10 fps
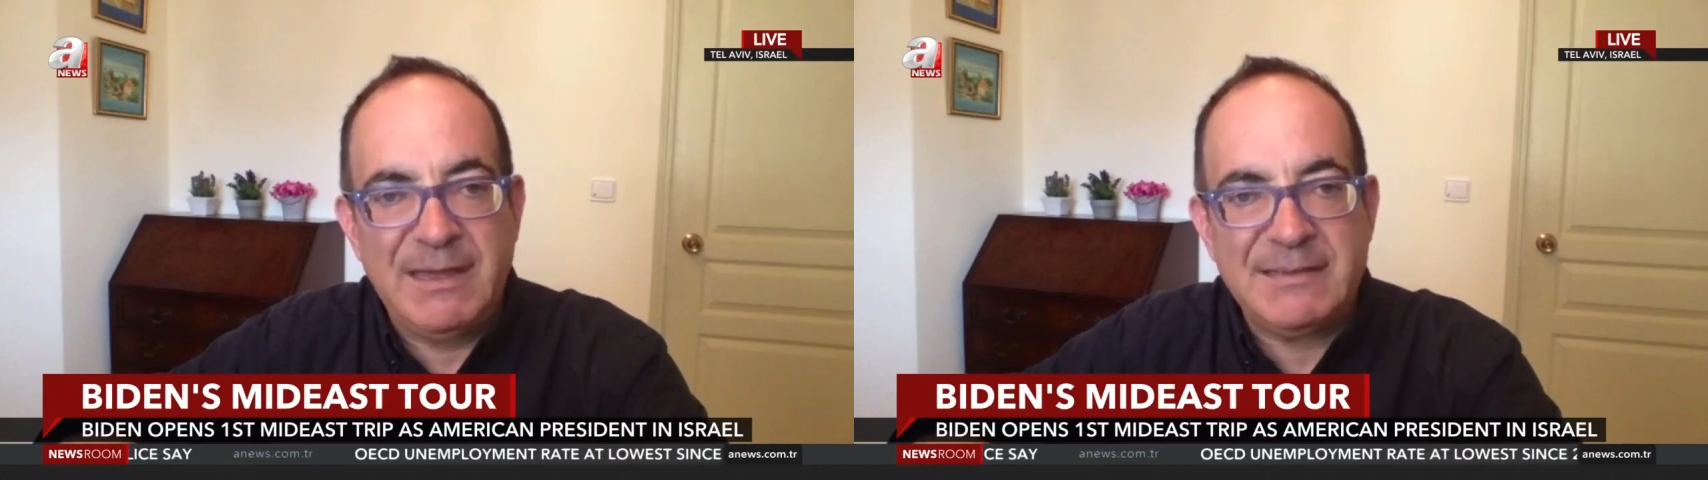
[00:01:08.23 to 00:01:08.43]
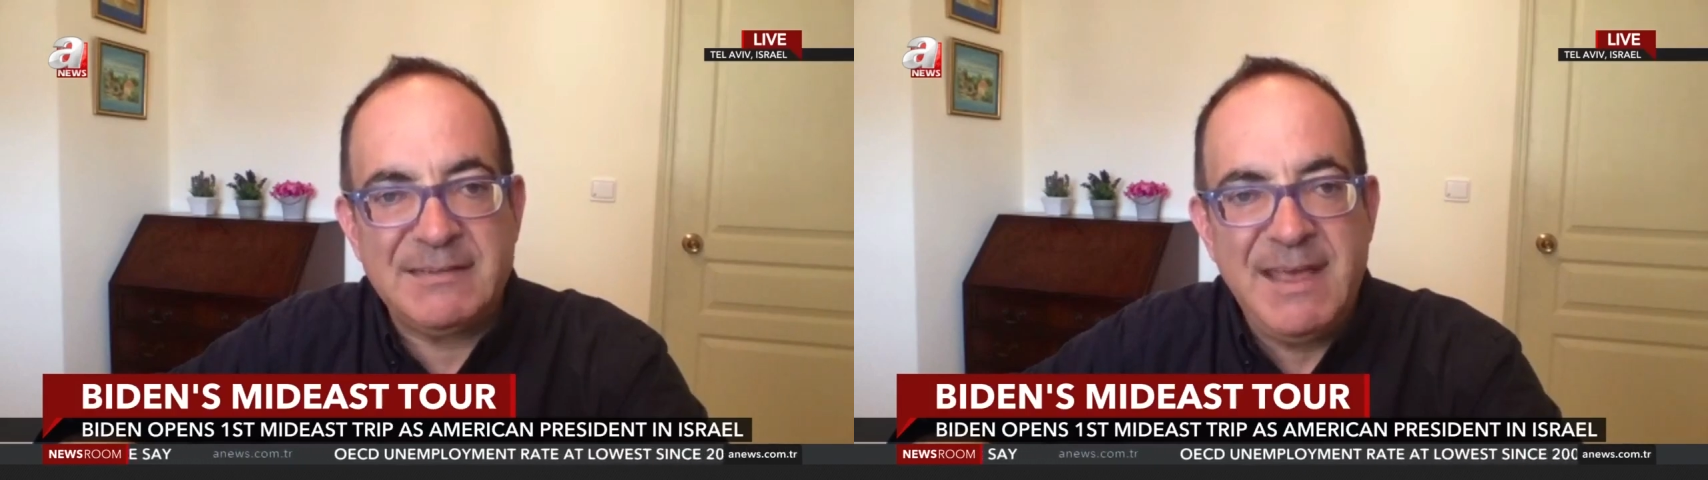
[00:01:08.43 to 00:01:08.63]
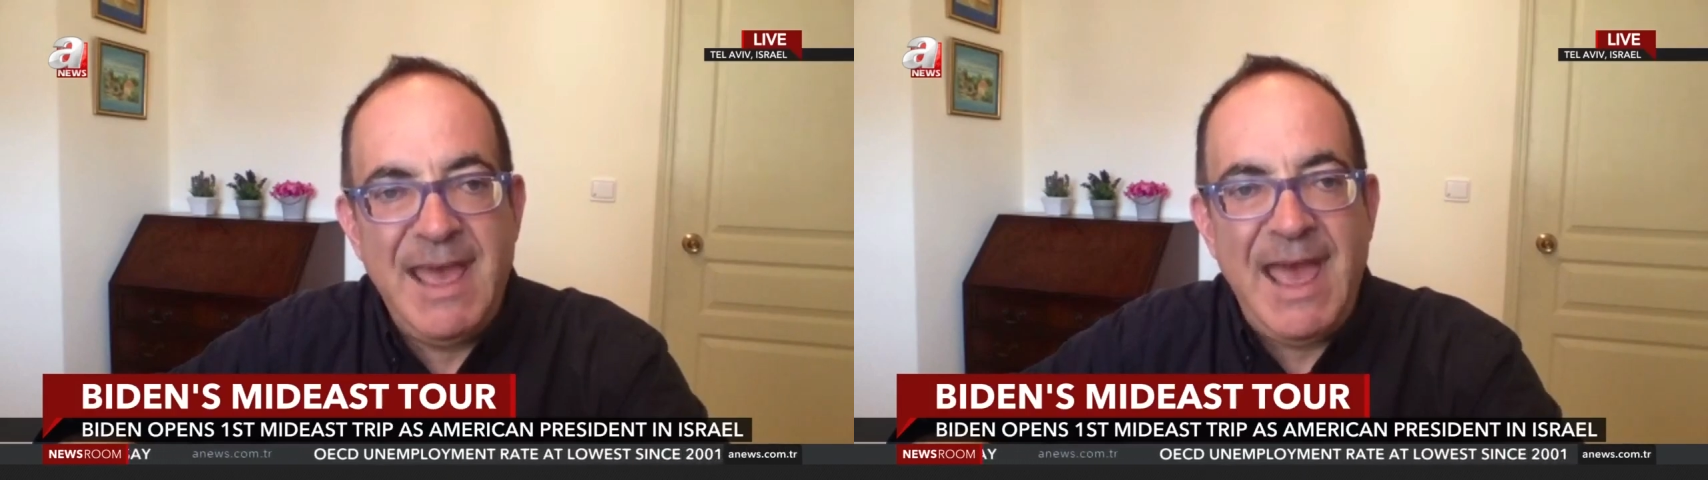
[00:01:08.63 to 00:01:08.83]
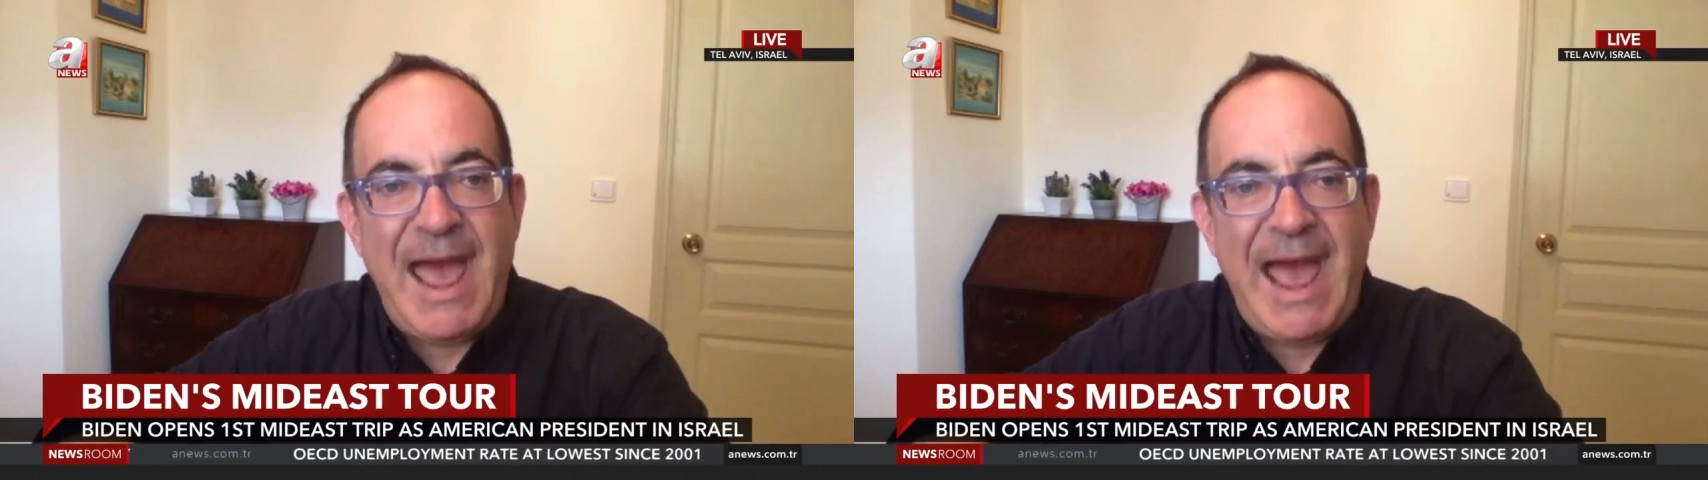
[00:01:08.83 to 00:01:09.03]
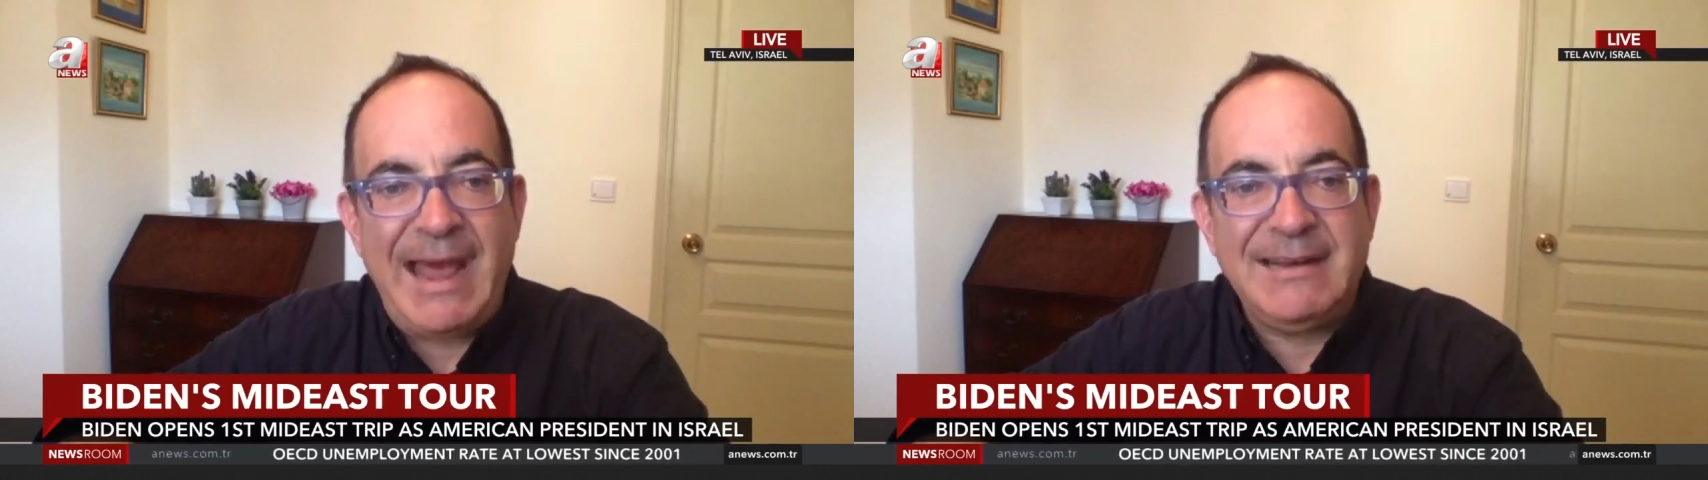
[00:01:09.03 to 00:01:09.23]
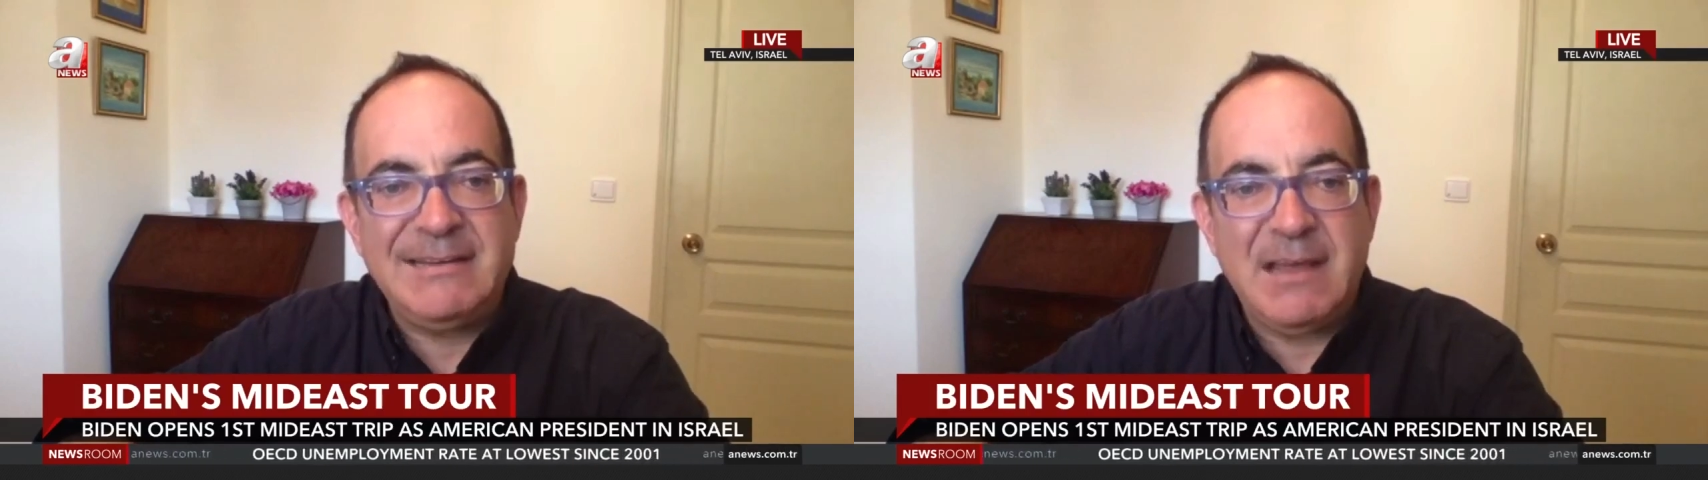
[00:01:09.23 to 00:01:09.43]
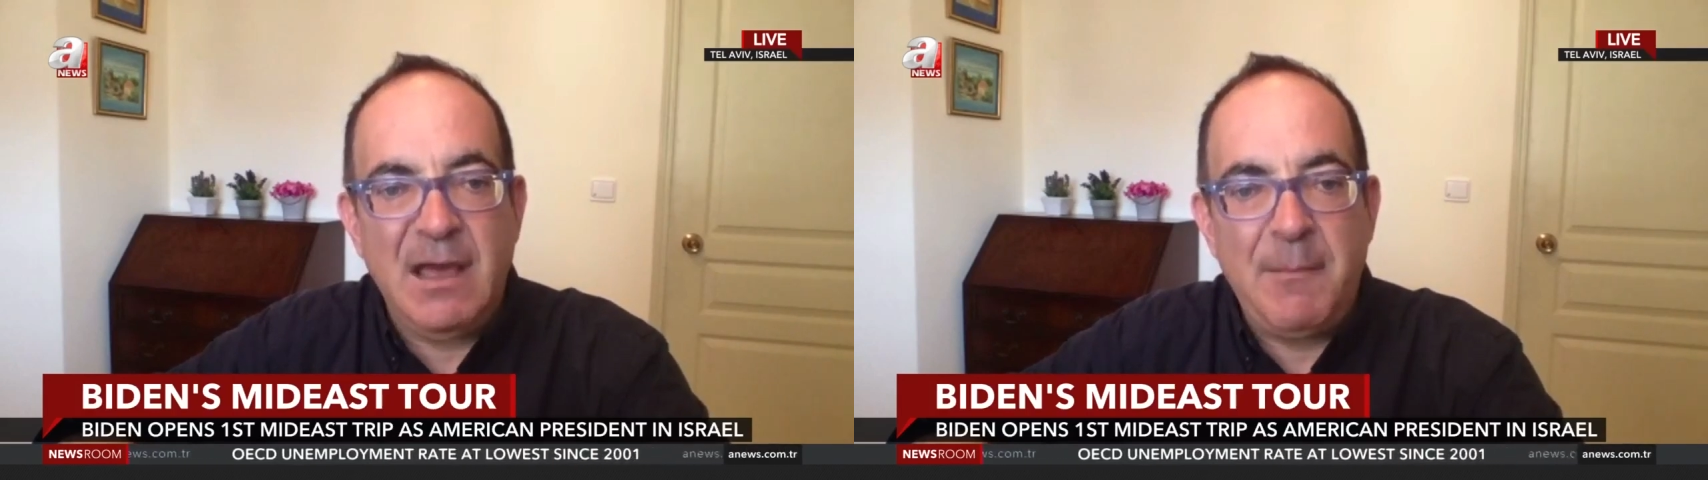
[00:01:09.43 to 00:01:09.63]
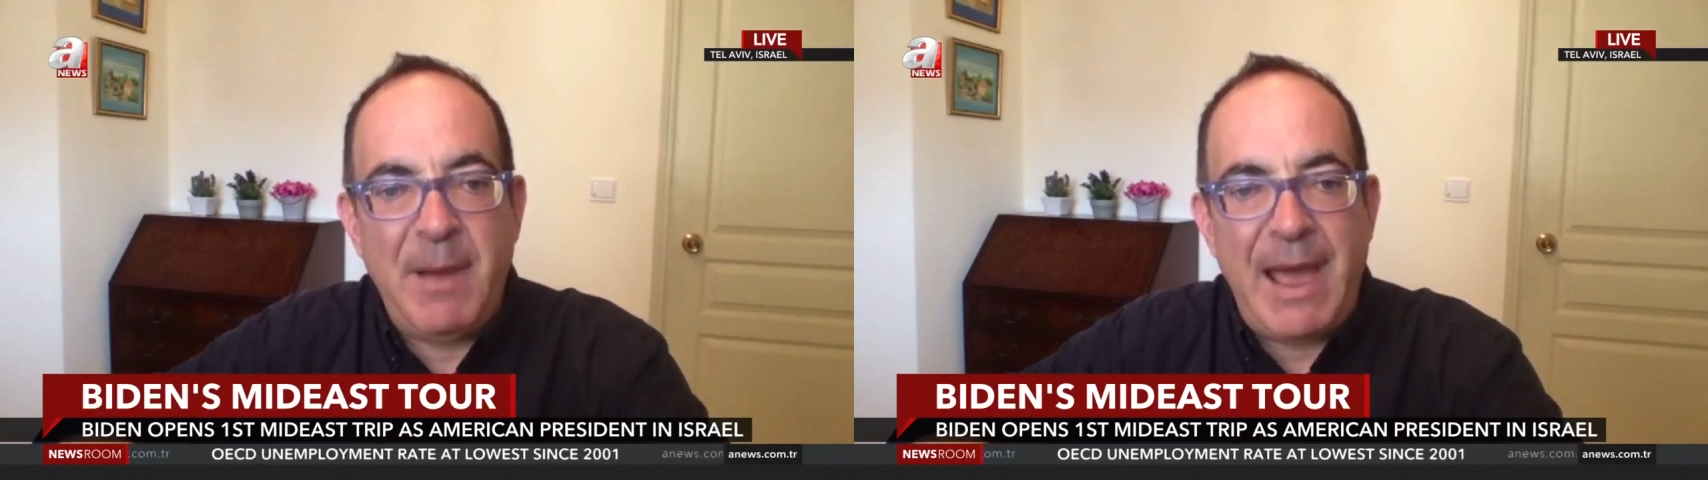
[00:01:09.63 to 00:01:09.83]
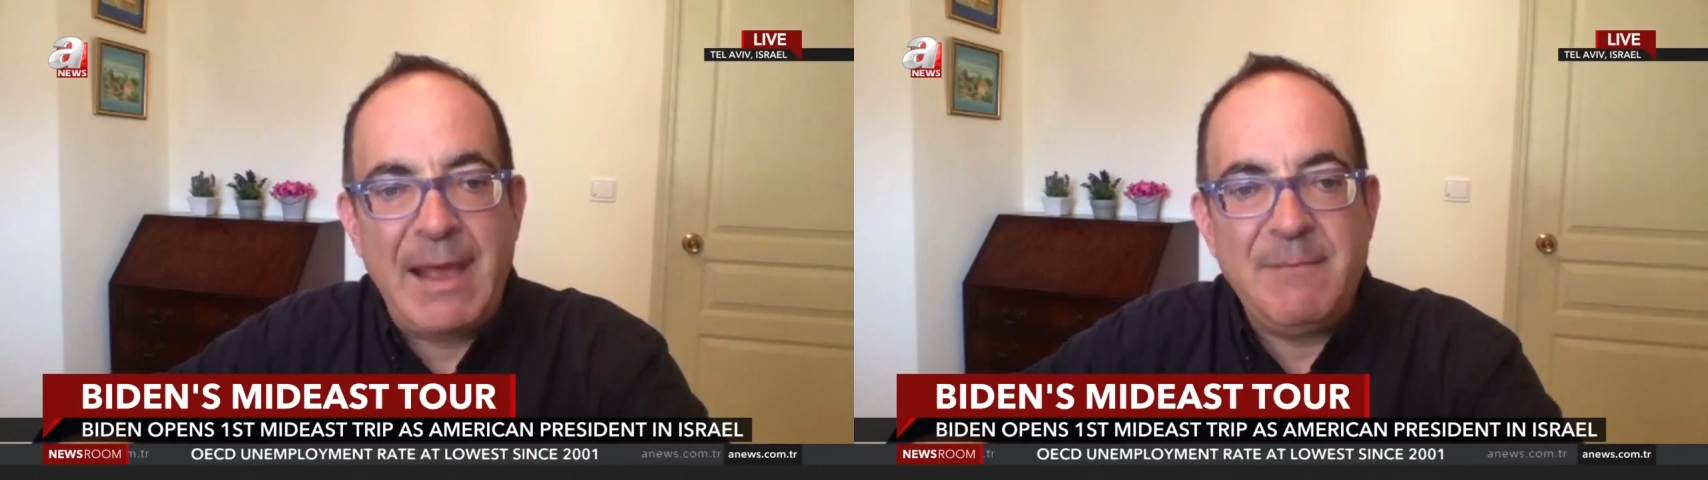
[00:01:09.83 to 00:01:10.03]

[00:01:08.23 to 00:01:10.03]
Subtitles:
market. And